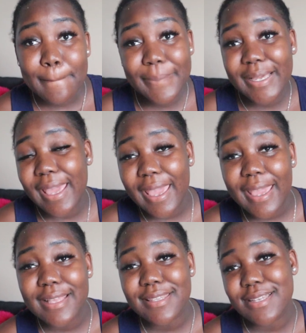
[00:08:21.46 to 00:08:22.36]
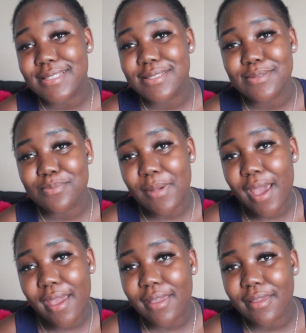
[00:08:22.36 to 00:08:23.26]
but hey, that's
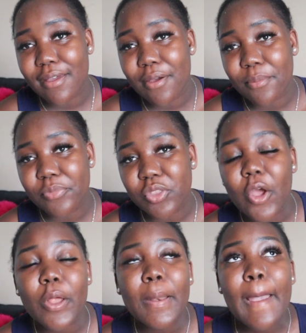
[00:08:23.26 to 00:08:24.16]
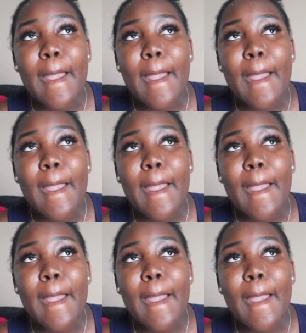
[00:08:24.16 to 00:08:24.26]
my thought.